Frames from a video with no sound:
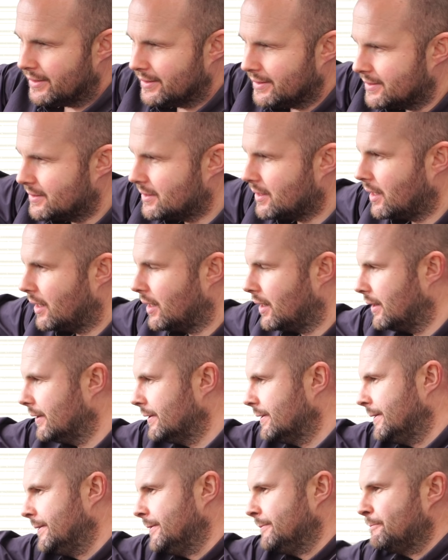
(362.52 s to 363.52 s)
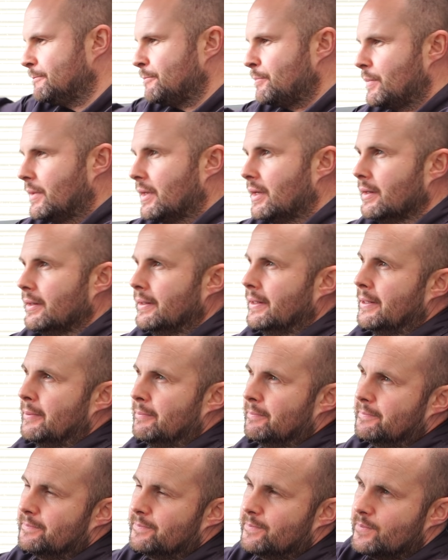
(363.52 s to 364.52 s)
in this car.
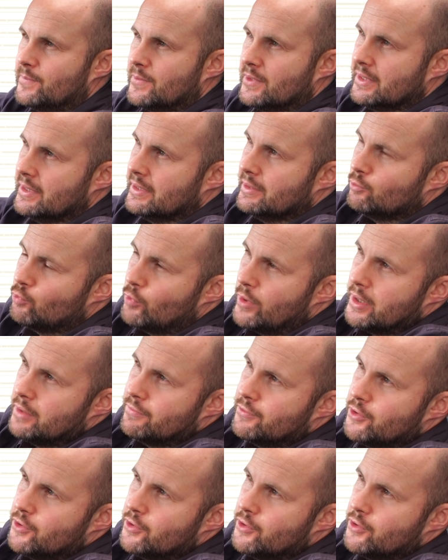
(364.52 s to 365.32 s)
The rear